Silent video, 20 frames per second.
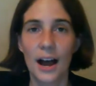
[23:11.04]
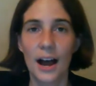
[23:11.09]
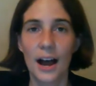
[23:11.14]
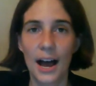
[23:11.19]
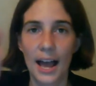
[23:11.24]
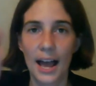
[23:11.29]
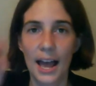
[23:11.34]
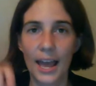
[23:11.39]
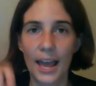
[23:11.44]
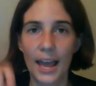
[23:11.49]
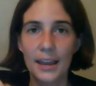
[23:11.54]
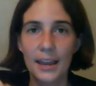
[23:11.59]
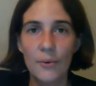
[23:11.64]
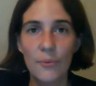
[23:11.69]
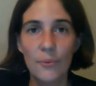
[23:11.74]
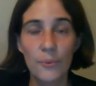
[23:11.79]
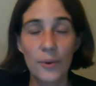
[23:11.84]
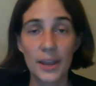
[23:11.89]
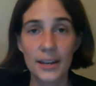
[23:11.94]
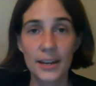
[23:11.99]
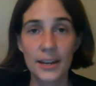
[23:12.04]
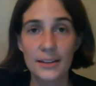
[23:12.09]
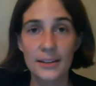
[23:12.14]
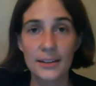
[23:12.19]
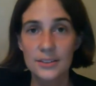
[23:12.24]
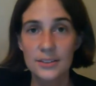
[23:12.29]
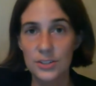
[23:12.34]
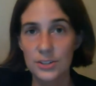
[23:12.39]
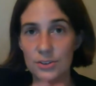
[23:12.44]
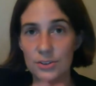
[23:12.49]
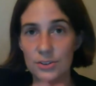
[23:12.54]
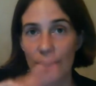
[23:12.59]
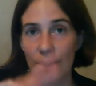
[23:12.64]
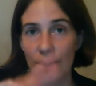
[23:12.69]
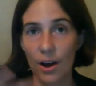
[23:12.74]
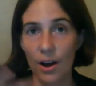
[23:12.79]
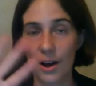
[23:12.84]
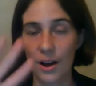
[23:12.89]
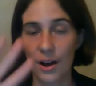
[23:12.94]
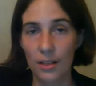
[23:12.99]
I went to
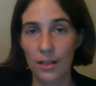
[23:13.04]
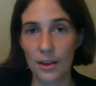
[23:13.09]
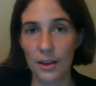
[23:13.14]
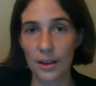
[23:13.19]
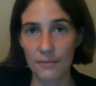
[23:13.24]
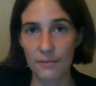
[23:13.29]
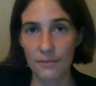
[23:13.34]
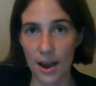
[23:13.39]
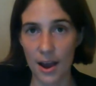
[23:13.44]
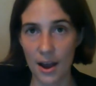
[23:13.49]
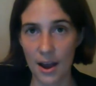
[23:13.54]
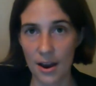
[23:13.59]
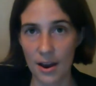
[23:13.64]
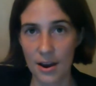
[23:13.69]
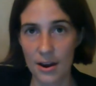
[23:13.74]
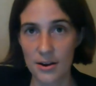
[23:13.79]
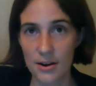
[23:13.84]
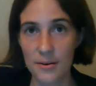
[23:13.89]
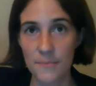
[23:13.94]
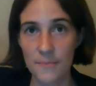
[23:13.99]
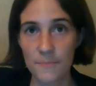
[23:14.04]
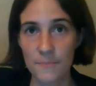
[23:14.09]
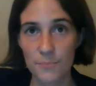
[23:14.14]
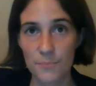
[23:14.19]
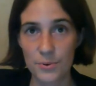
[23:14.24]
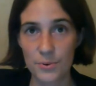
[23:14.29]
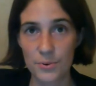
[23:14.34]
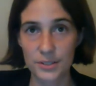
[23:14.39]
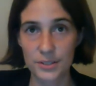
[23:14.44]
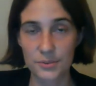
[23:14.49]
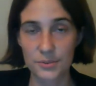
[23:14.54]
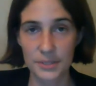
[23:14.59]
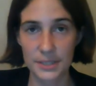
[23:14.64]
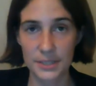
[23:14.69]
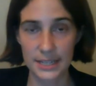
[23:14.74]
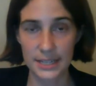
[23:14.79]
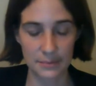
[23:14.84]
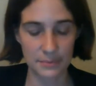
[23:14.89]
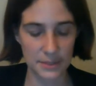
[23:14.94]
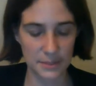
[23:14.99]
all of our preschool
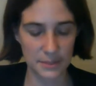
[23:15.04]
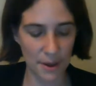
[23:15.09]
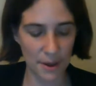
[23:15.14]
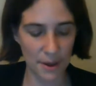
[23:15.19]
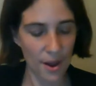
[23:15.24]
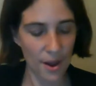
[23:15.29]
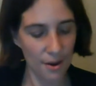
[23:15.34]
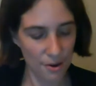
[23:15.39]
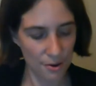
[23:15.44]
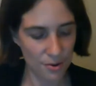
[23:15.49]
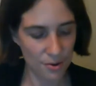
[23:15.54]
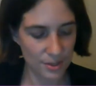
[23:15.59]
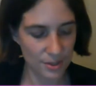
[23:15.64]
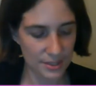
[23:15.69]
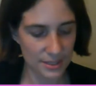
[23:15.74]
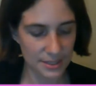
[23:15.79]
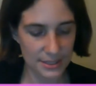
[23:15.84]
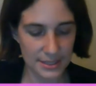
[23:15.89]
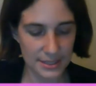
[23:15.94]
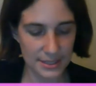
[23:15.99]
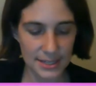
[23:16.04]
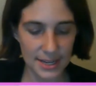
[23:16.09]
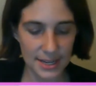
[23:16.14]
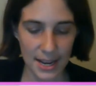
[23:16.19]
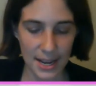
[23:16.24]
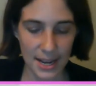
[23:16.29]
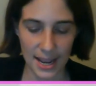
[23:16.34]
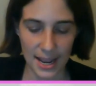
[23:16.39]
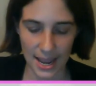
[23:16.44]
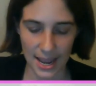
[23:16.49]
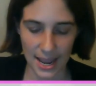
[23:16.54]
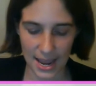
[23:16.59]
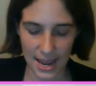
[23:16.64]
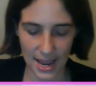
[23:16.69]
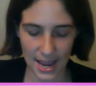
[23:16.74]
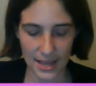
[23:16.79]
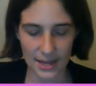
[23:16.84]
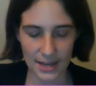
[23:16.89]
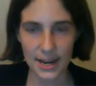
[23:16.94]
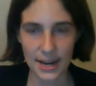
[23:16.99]
team's posts,
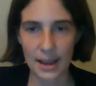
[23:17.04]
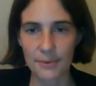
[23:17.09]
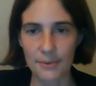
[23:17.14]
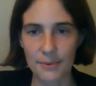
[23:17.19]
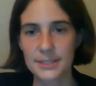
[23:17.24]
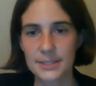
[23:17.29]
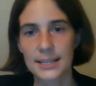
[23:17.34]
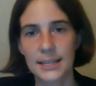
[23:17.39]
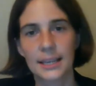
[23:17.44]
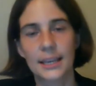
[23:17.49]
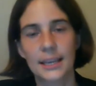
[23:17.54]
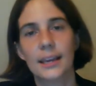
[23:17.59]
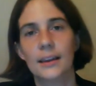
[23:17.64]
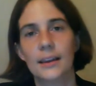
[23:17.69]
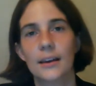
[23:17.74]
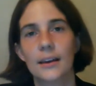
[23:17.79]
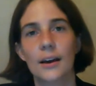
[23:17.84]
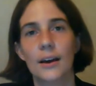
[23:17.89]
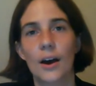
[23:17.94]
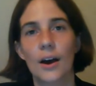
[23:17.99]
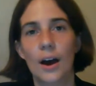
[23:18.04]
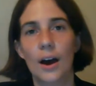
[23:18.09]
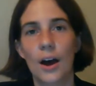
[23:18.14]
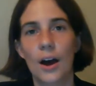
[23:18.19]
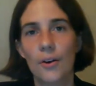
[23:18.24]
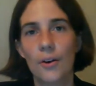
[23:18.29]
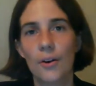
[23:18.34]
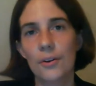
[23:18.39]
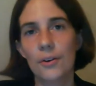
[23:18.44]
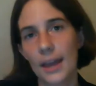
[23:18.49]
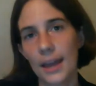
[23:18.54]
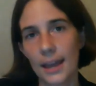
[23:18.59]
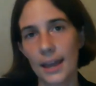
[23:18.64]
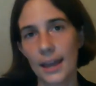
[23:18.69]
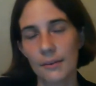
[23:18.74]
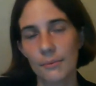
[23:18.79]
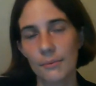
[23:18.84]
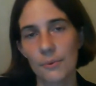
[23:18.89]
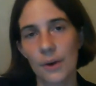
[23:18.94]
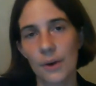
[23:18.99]
and I was thinking,
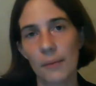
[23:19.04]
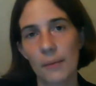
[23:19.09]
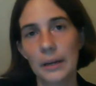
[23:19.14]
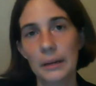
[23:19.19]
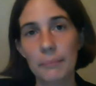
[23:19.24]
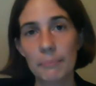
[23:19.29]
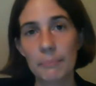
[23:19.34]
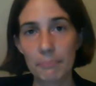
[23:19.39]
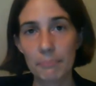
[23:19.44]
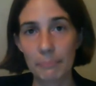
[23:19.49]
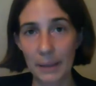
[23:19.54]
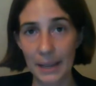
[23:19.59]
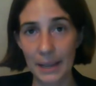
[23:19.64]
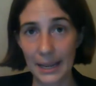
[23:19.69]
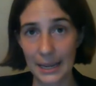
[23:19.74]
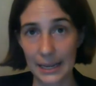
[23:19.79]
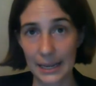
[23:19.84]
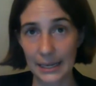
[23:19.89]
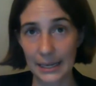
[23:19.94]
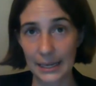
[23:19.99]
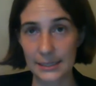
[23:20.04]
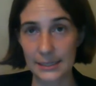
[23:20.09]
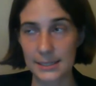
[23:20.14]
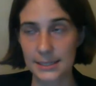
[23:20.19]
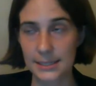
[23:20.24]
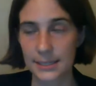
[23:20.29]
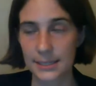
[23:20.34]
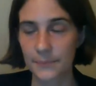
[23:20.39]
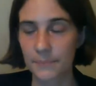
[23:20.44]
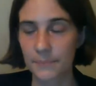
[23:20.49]
okay, well, I'm going to paint,